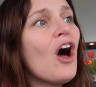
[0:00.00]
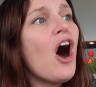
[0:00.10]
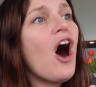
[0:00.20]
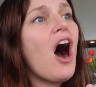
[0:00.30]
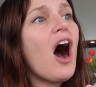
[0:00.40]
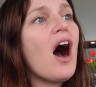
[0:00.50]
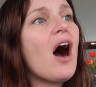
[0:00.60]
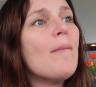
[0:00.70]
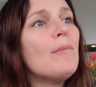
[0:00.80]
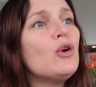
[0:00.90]

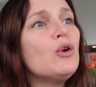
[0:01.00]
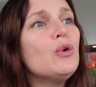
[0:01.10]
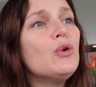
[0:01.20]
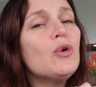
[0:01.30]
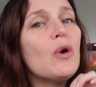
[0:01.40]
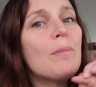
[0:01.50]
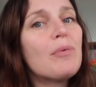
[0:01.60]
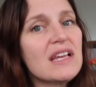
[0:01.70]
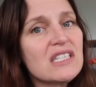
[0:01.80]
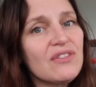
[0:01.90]
who
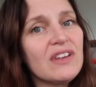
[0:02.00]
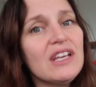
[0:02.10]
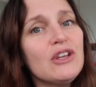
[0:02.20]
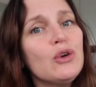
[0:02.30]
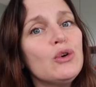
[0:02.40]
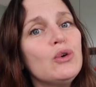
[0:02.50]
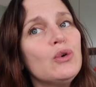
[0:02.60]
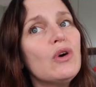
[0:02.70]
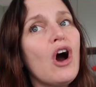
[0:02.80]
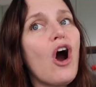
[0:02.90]
breastfeed
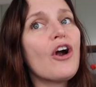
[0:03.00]
who